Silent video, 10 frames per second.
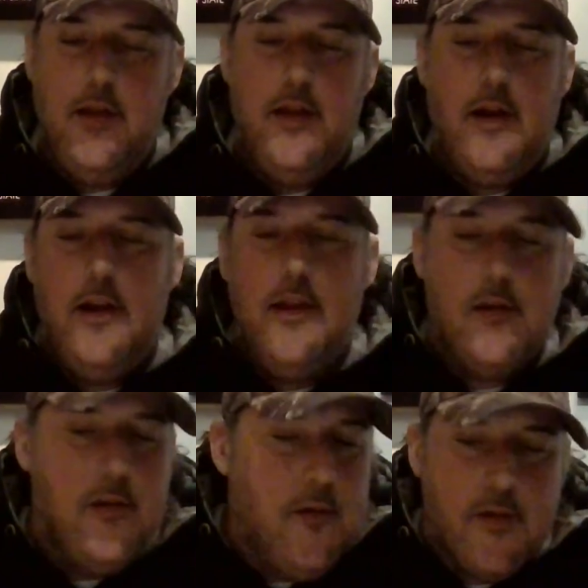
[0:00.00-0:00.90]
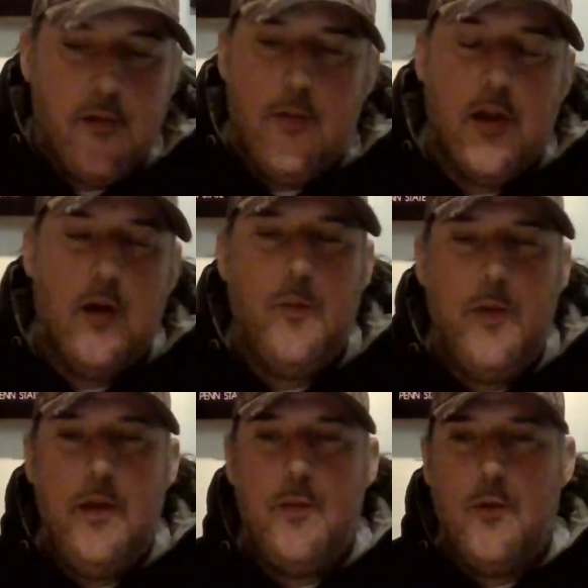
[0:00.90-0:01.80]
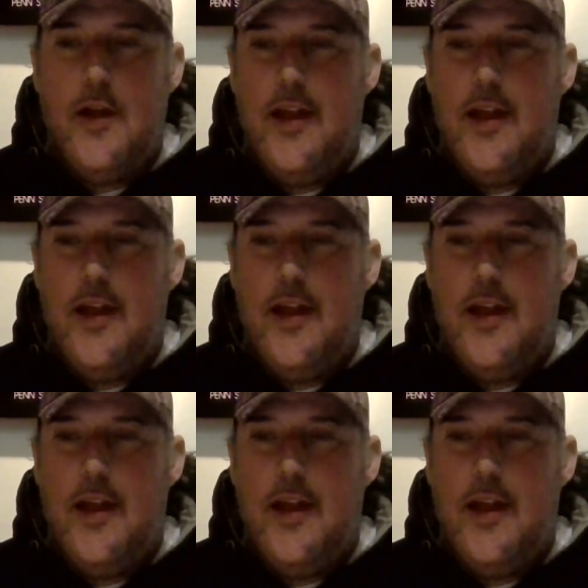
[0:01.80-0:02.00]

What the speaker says: and I introduced him to a couple people,